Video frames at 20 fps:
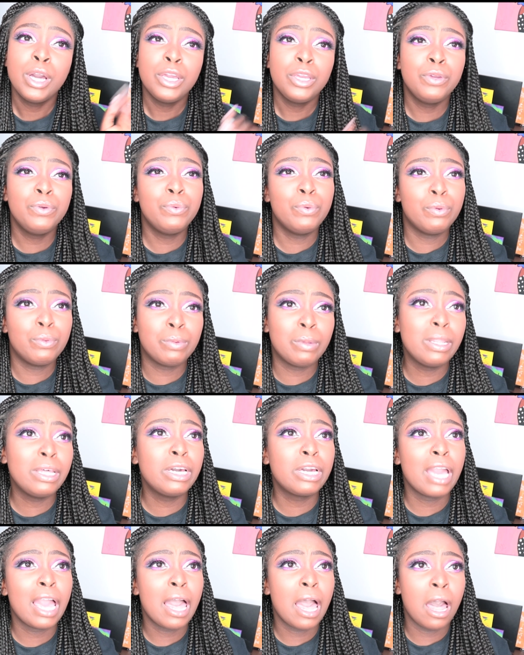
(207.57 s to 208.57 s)
you
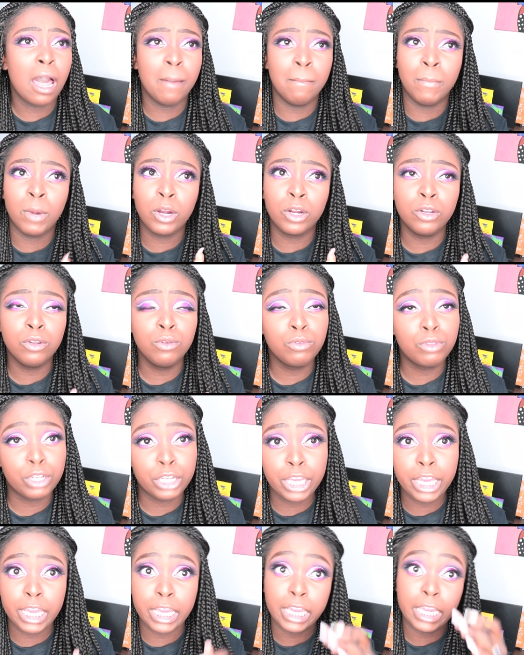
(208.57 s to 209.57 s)
look how Martin Luther
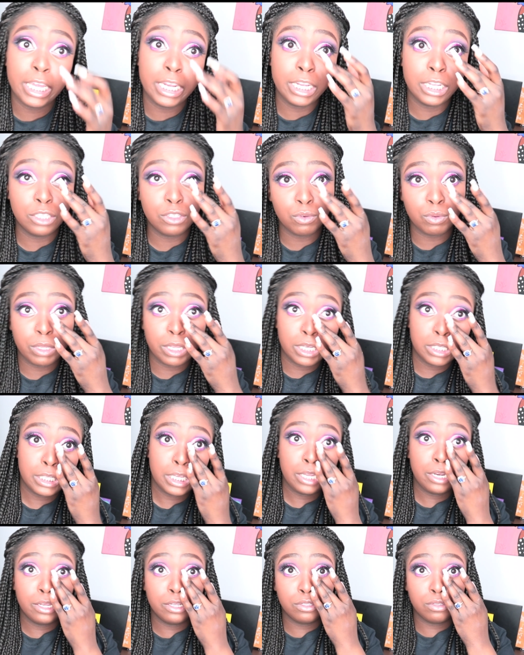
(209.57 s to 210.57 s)
King, he didn't do this,
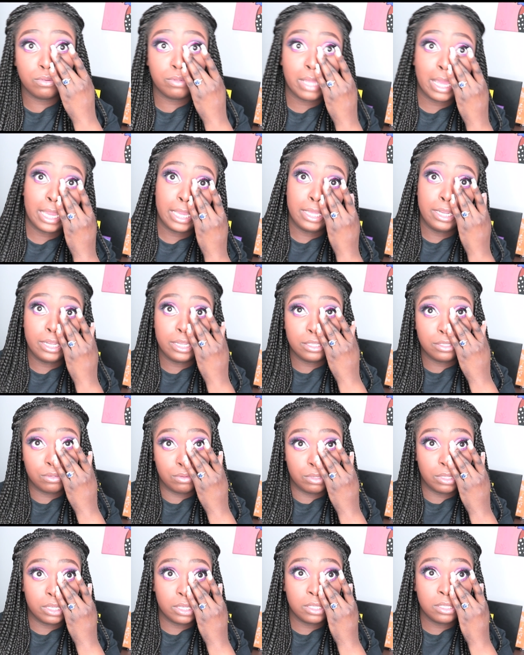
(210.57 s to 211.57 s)
he didn't do that, he didn't
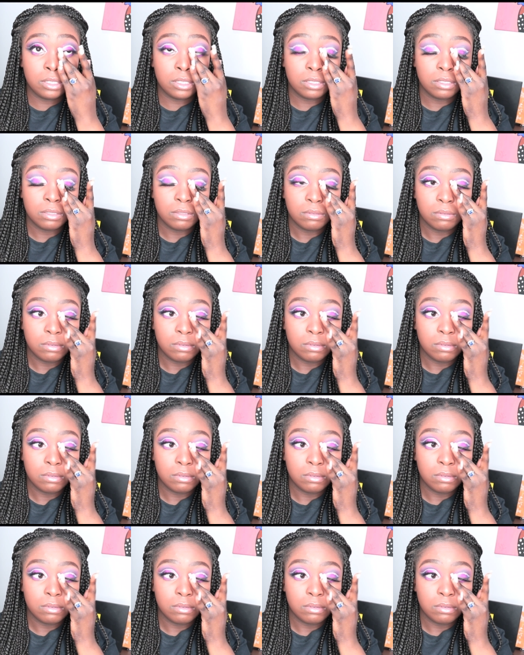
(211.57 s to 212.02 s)
do this.